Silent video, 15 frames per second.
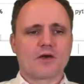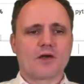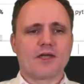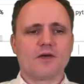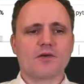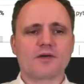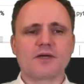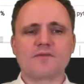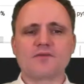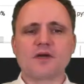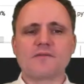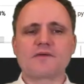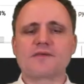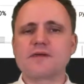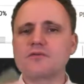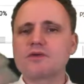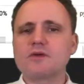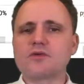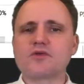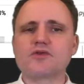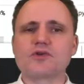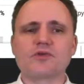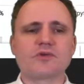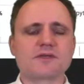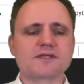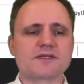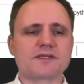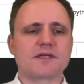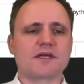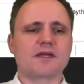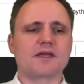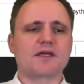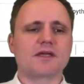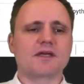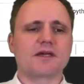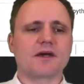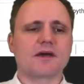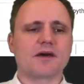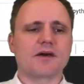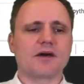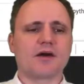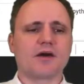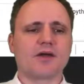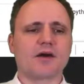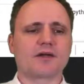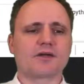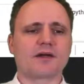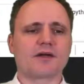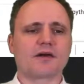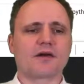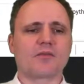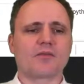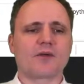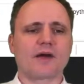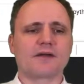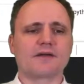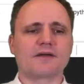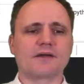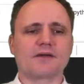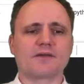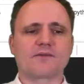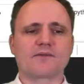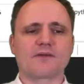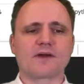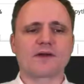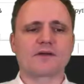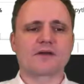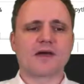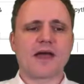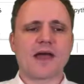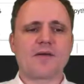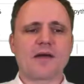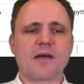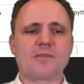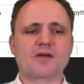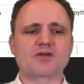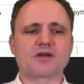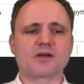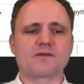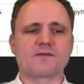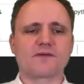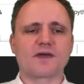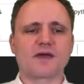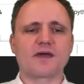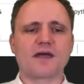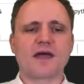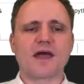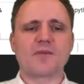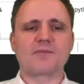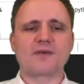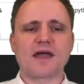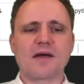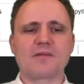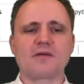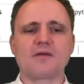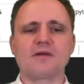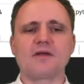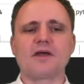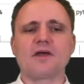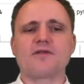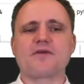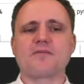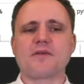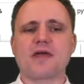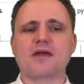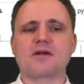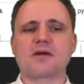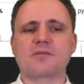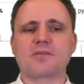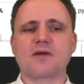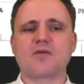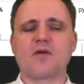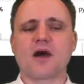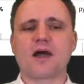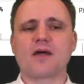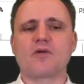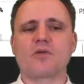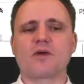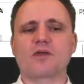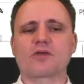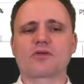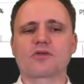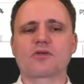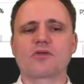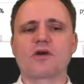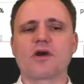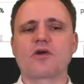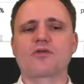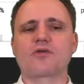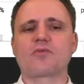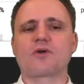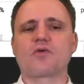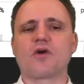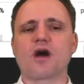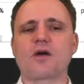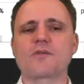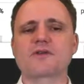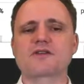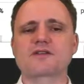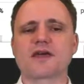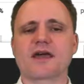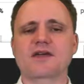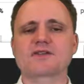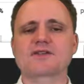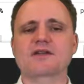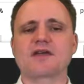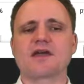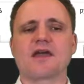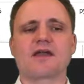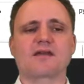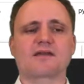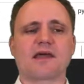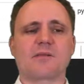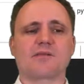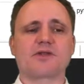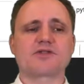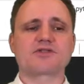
It will give you everything you would see in the on GitHub, right? The config, the app engine config, app YAML, the main.py we went through, the requirements text, and a template.